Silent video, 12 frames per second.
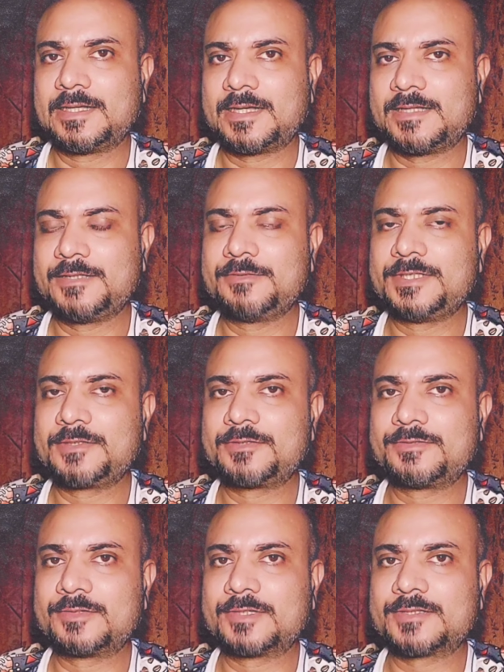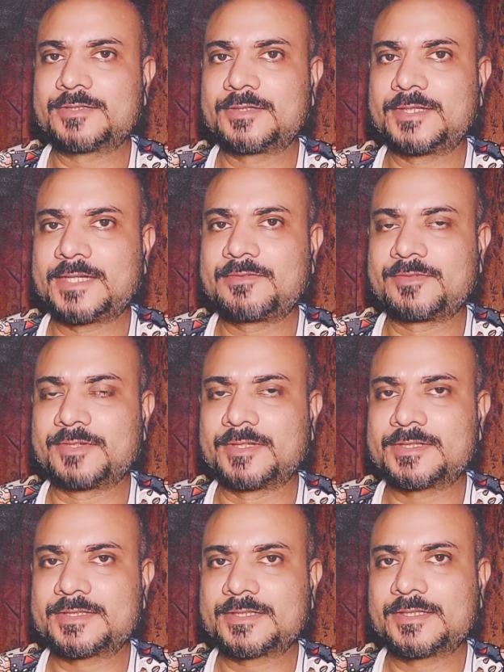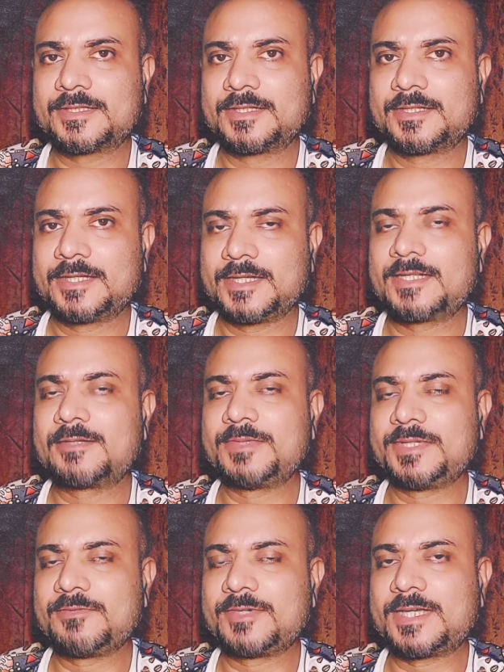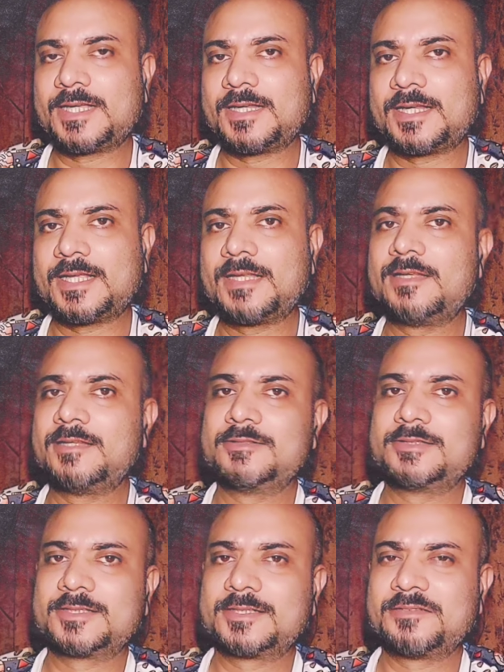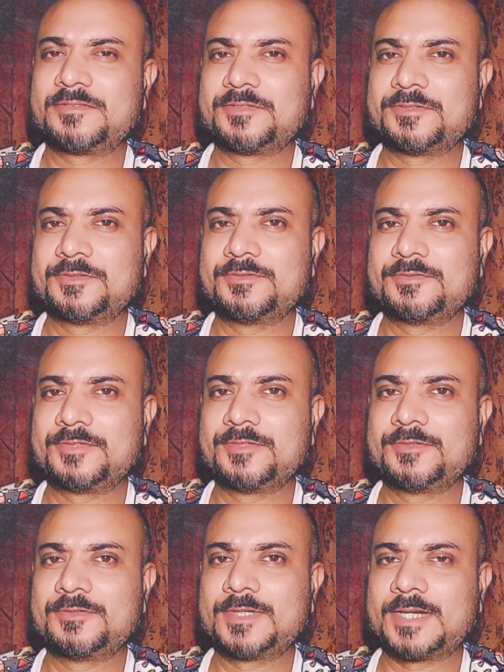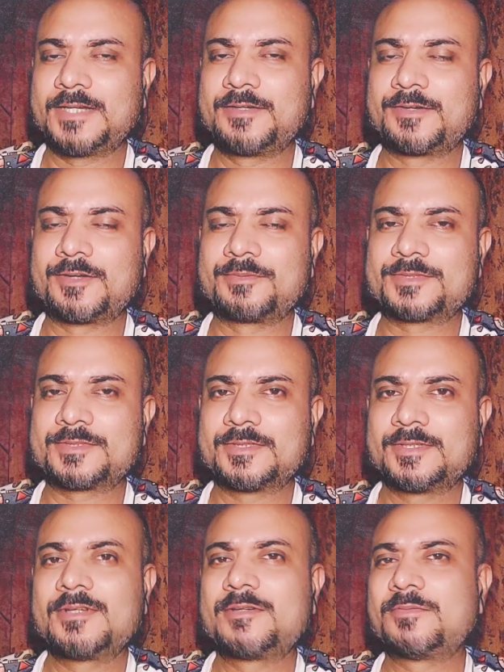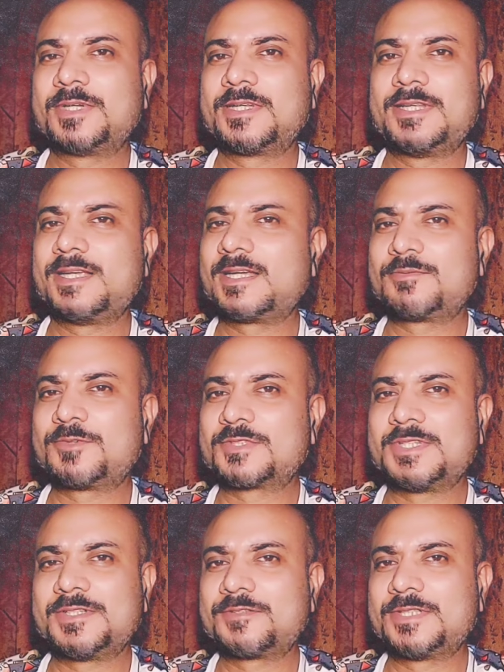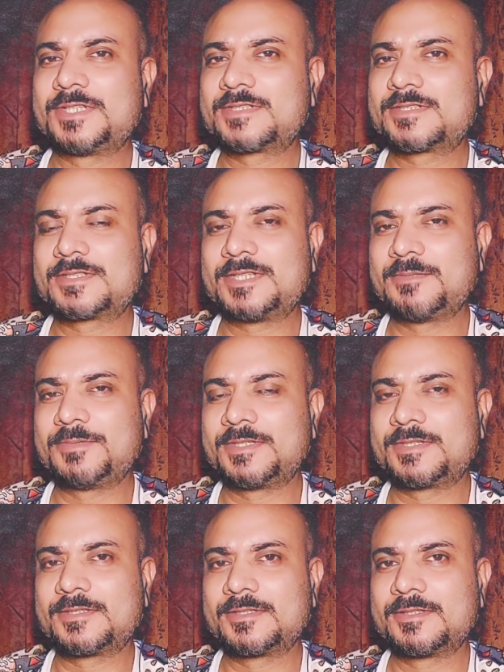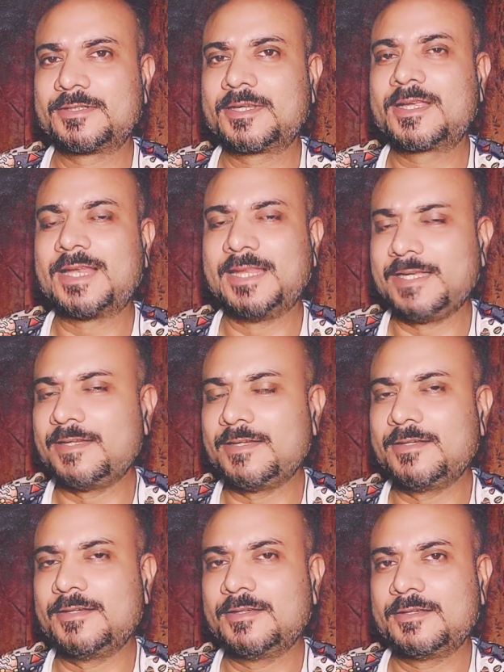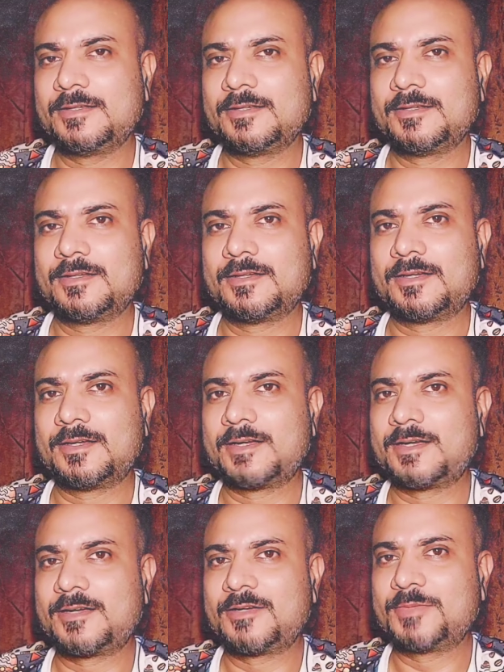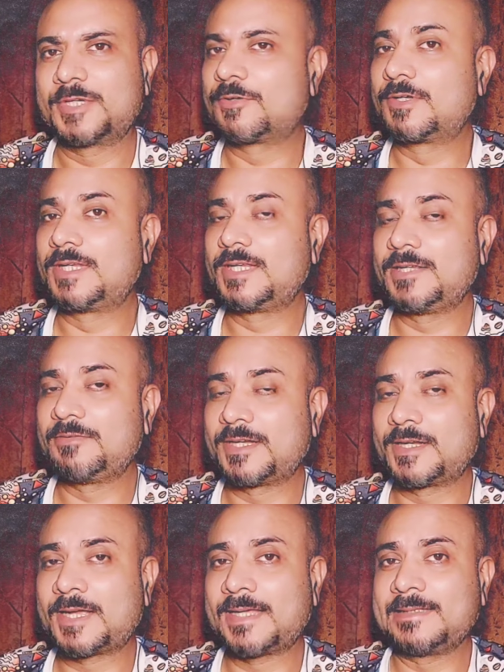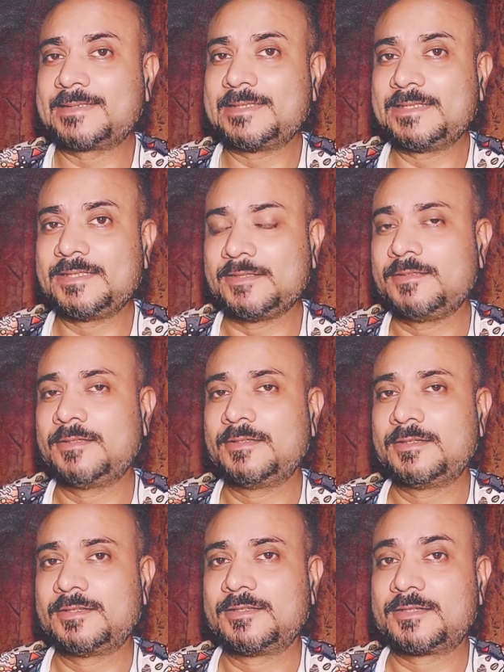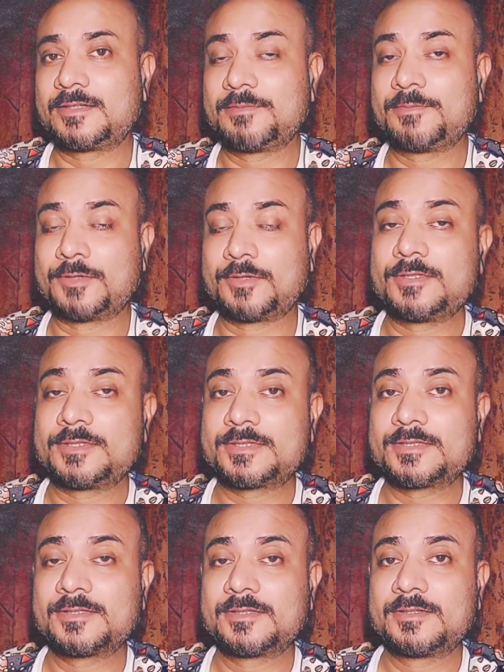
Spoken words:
and you need to focus on that first. In the meanwhile, I'll give you few eye drops, but they are mostly to just keep it clean. But only when I see the reports